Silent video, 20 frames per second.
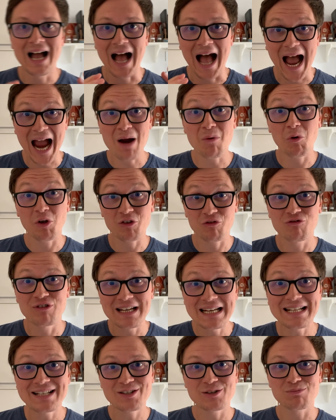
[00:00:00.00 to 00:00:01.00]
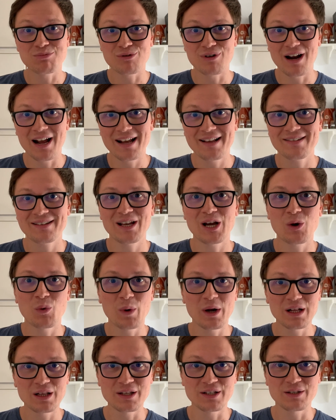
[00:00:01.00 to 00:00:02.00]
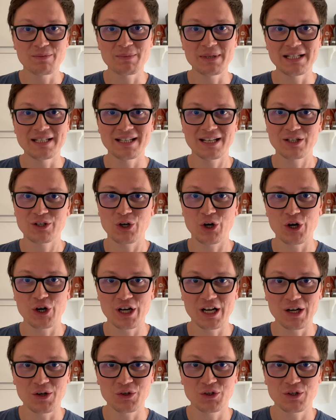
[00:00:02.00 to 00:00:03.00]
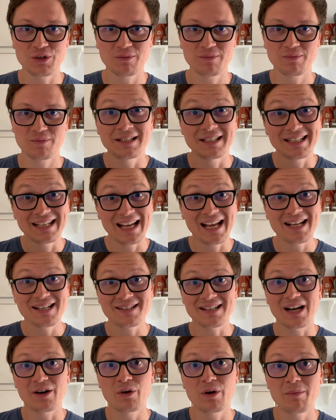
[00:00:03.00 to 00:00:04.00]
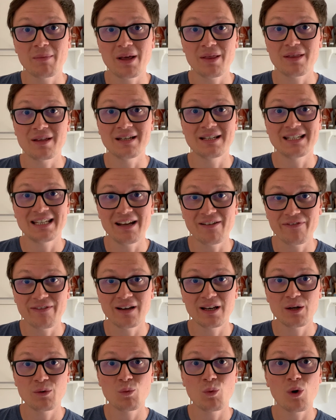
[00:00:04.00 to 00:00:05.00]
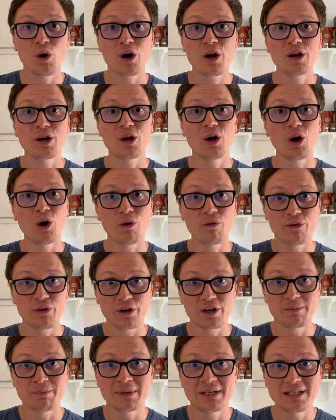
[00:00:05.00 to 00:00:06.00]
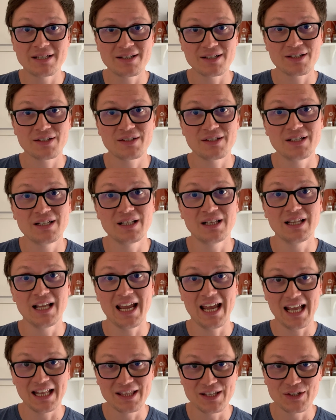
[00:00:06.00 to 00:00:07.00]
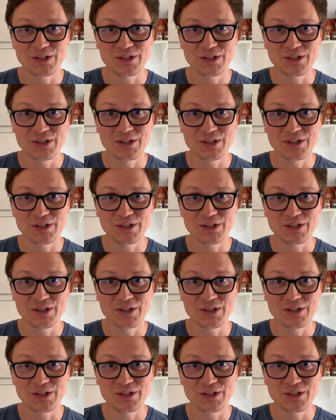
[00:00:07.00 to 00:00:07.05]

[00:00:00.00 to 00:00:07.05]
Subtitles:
I was really surprised how well this pizza turned out. The cast iron method definitely won over the pizza steel and the